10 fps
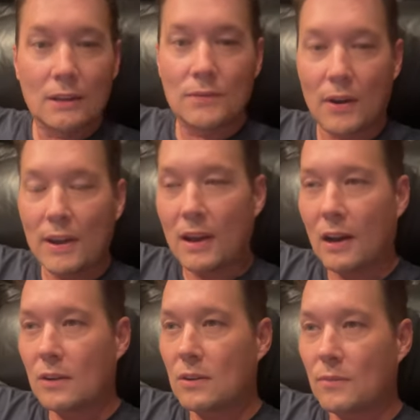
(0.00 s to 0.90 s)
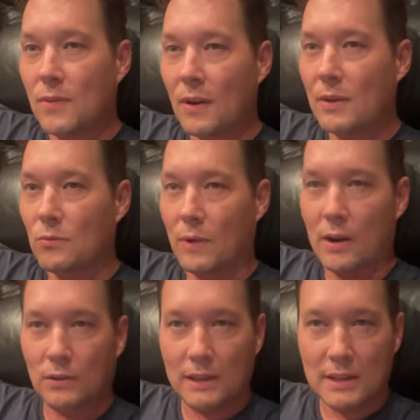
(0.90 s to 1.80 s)
Very, very
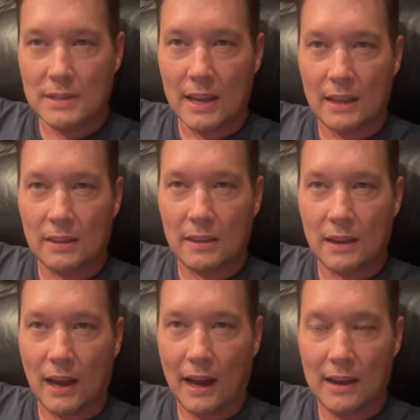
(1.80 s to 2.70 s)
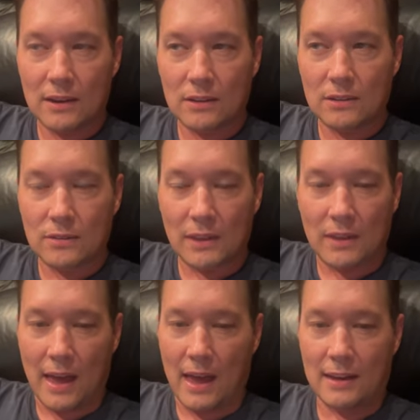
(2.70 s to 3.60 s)
rarely is he anything higher than
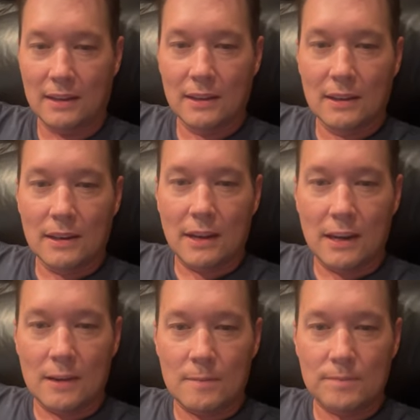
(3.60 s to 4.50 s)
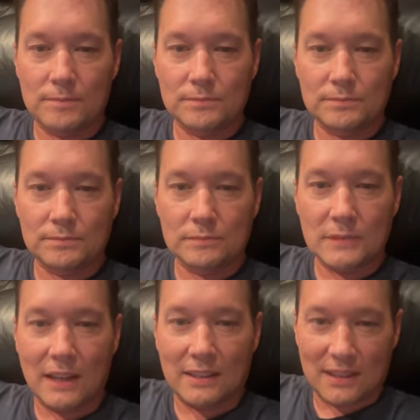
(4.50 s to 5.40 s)
that. Um,
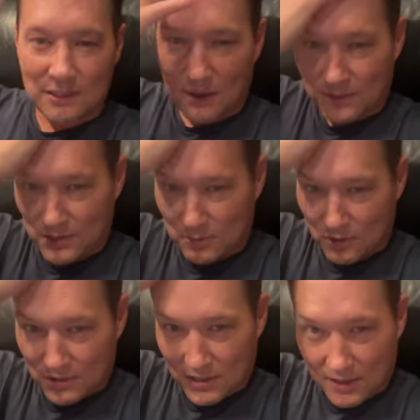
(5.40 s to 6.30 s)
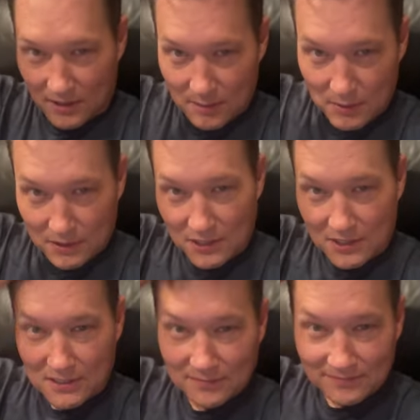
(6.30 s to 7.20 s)
I know I do have Jim Morrison hair. I
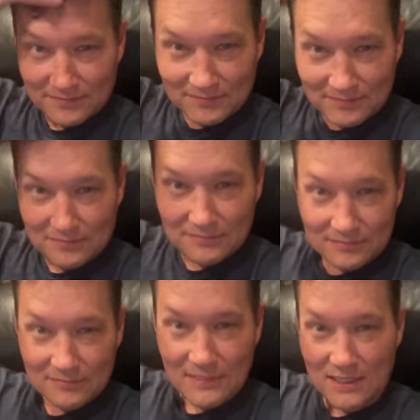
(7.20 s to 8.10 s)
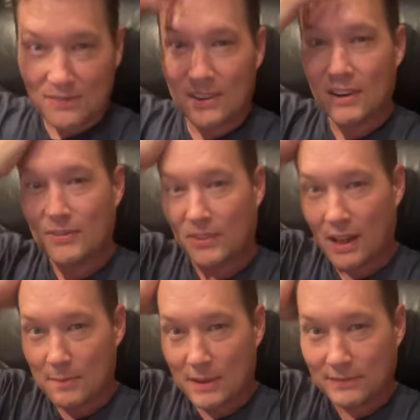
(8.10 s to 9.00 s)
apologize. It's cute. It's very
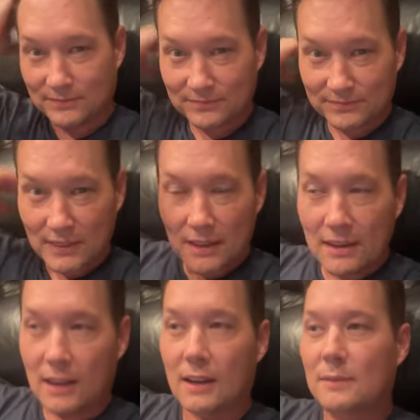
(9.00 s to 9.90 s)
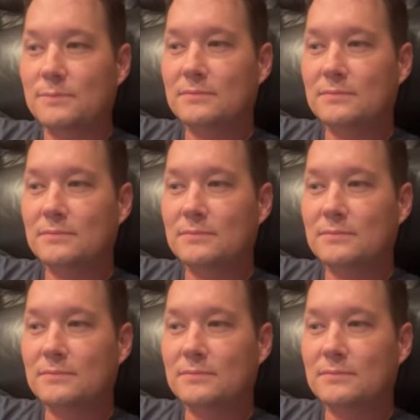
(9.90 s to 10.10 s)
floppy. Um,